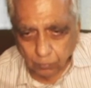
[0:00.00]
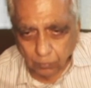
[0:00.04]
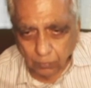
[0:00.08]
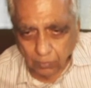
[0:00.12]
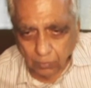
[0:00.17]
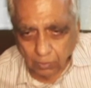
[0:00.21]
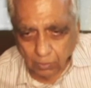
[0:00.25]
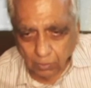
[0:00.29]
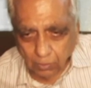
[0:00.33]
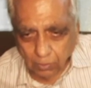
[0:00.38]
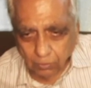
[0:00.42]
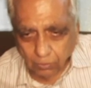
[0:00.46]

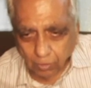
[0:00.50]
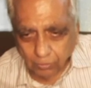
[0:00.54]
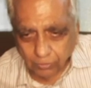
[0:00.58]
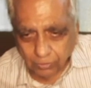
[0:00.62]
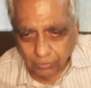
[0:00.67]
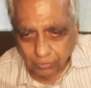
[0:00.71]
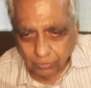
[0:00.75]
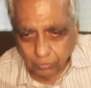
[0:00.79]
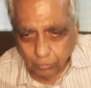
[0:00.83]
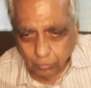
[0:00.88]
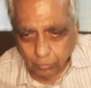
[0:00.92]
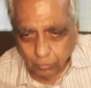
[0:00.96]
Now this
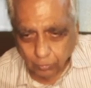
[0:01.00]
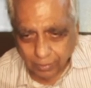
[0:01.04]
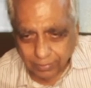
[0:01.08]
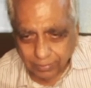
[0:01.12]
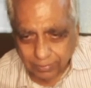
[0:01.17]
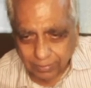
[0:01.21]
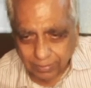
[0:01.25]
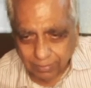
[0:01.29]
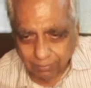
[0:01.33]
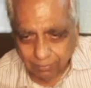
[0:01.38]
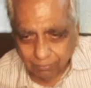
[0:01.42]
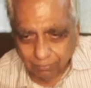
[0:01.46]
20
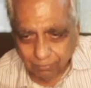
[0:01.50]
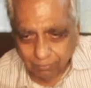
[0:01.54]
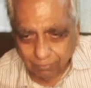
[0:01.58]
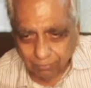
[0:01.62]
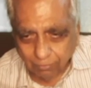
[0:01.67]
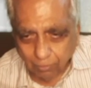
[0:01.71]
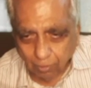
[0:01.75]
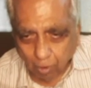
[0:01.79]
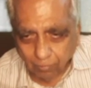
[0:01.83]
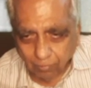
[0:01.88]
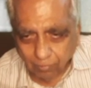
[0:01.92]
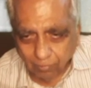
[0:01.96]
will
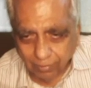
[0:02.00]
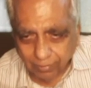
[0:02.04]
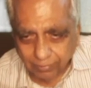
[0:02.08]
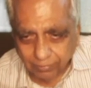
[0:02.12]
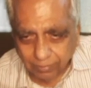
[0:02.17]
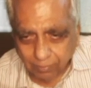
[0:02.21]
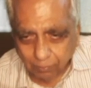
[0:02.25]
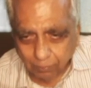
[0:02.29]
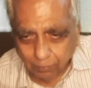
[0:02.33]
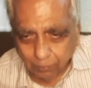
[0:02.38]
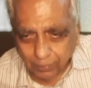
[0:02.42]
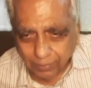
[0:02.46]
always
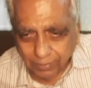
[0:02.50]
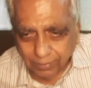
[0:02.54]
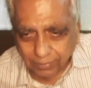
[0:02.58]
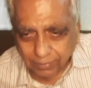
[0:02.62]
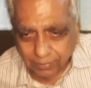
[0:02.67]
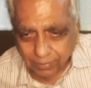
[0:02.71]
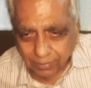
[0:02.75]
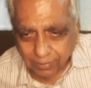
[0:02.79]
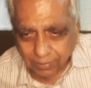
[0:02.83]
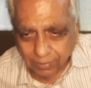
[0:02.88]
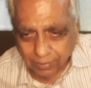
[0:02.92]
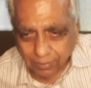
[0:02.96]
repeat.
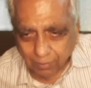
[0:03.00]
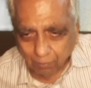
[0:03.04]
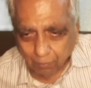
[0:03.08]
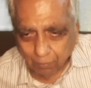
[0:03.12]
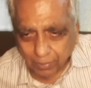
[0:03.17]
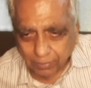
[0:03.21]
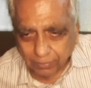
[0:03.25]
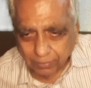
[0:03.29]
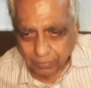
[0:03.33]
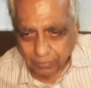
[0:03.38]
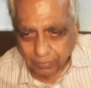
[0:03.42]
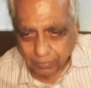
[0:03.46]
But
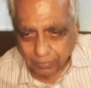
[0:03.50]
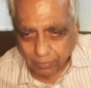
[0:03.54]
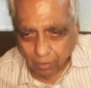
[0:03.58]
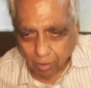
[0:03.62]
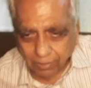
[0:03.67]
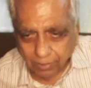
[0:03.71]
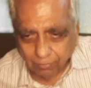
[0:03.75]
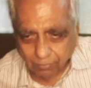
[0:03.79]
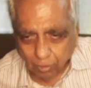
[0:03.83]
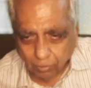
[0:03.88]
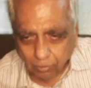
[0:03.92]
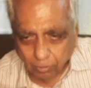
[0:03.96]
now I
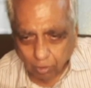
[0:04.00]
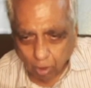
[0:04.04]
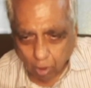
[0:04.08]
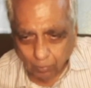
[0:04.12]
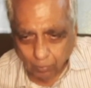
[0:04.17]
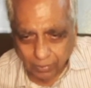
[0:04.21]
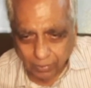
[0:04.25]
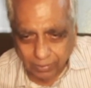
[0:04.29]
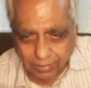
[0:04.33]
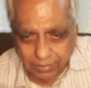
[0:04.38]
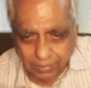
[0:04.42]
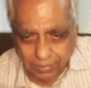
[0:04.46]
want how
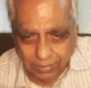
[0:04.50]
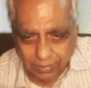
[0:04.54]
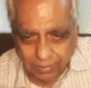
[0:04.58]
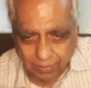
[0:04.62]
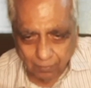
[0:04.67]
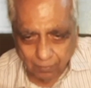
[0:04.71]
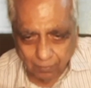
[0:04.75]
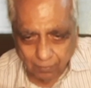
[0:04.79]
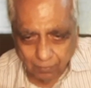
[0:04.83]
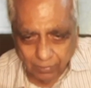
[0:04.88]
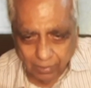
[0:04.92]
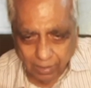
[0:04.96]
many?
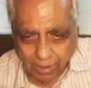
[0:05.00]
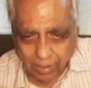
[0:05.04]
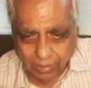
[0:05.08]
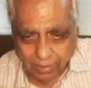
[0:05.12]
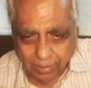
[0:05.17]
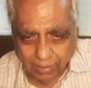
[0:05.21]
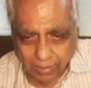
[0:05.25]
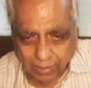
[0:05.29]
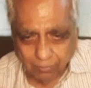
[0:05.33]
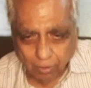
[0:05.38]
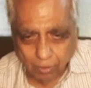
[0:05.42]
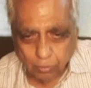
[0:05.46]
I
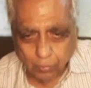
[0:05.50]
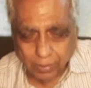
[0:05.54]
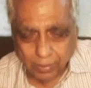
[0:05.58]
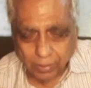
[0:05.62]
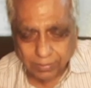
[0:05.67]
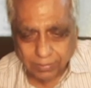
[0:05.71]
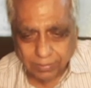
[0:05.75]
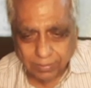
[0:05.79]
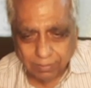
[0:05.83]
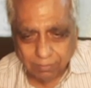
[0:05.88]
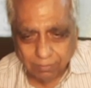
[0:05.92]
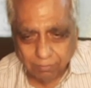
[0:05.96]
want
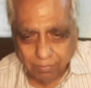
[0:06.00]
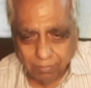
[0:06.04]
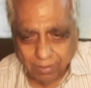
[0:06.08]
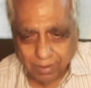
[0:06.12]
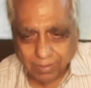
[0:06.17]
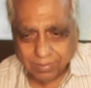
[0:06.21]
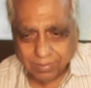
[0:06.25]
21.